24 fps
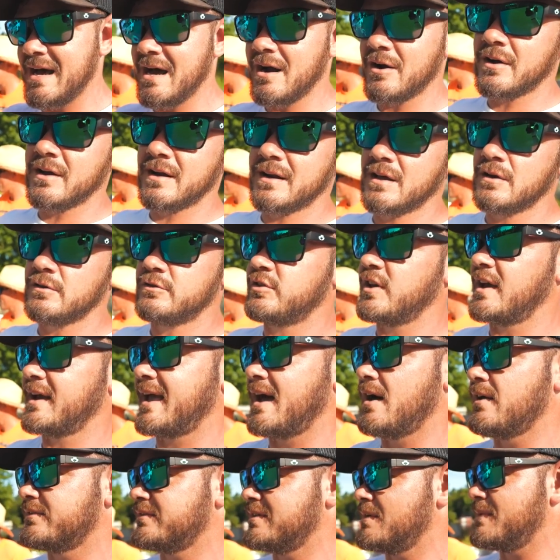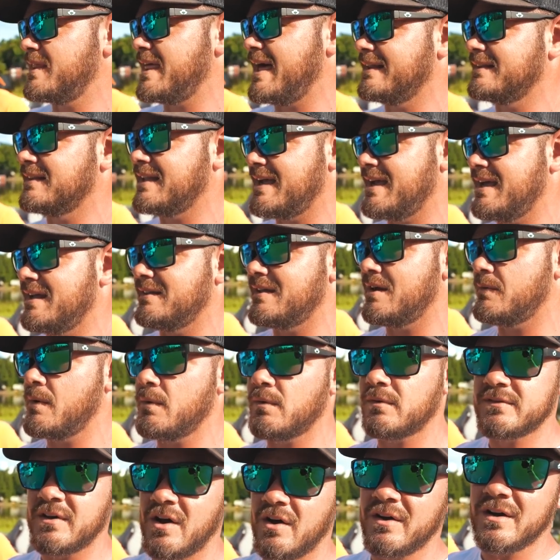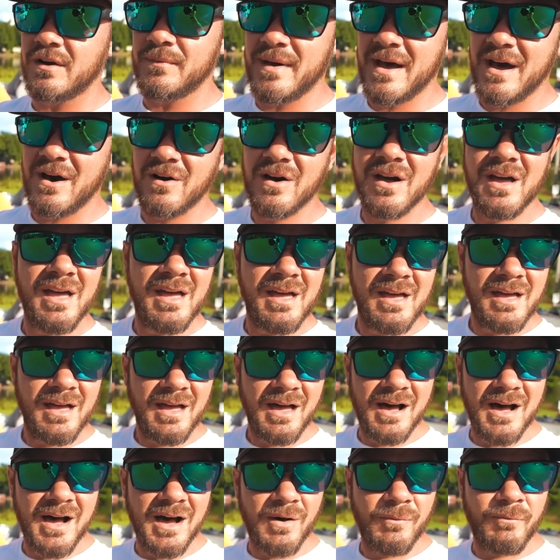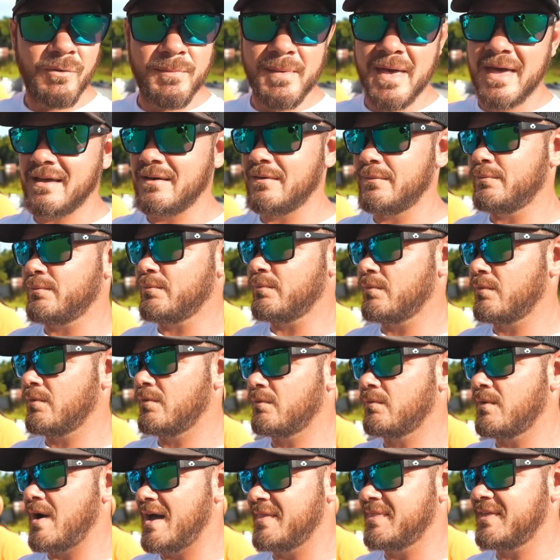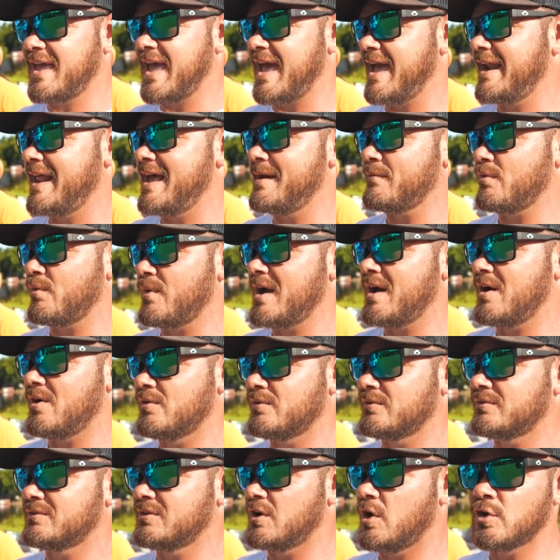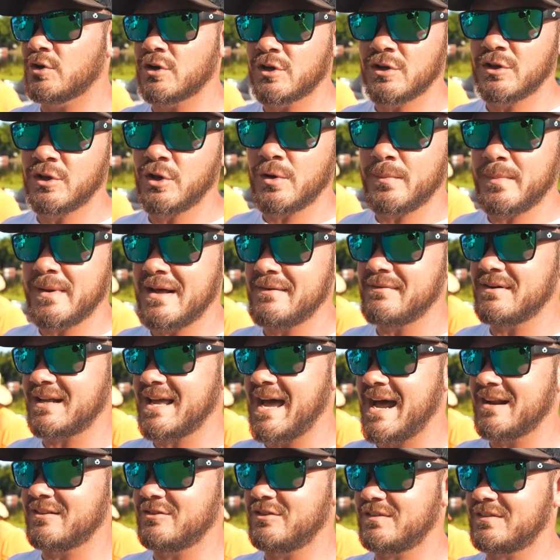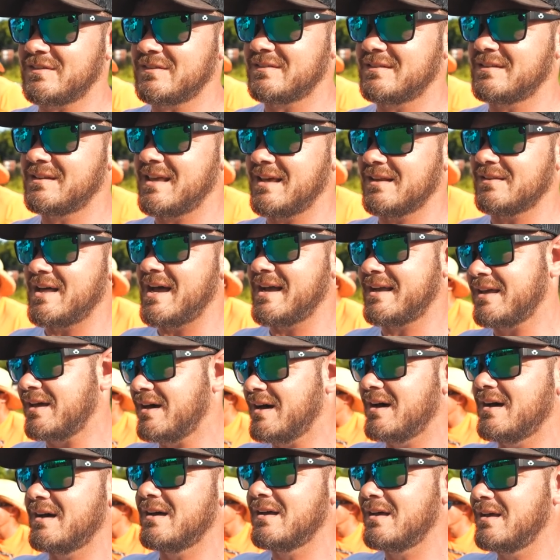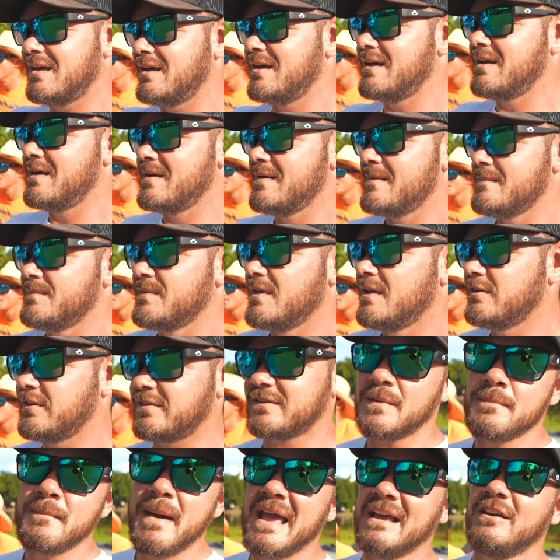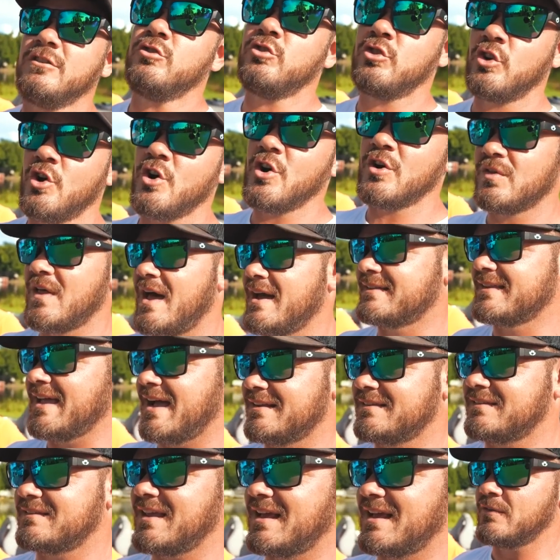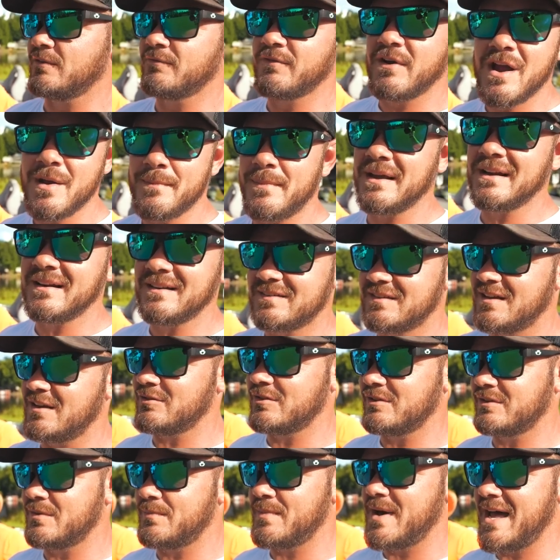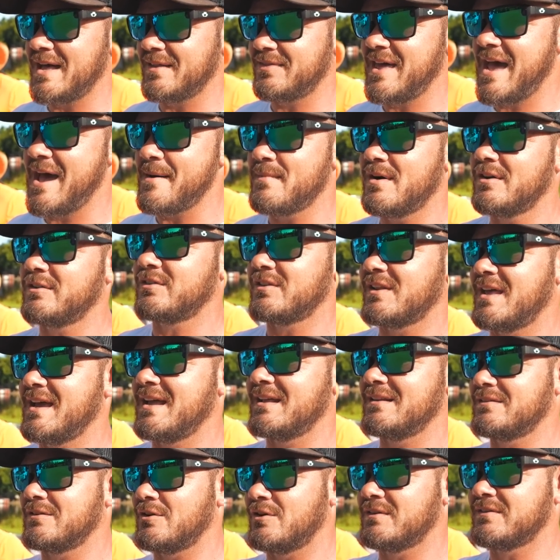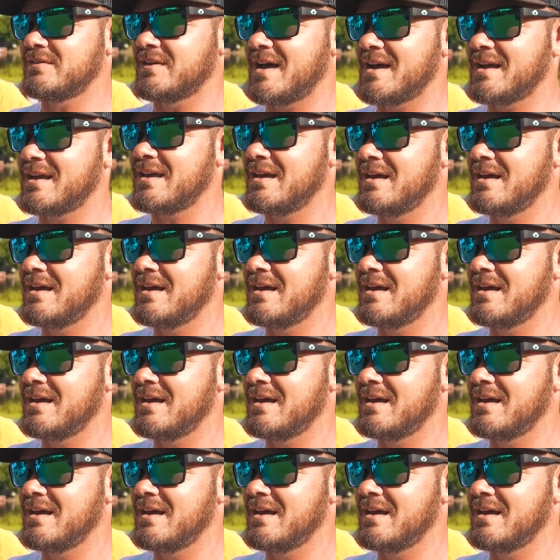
I are gonna go check out some of that land that we were talking about. Uh, we may ride the Can-Am around on a little bit of it kind of just get like a, just to make sure like that's, a very big decision to buy that much land. So How it's much?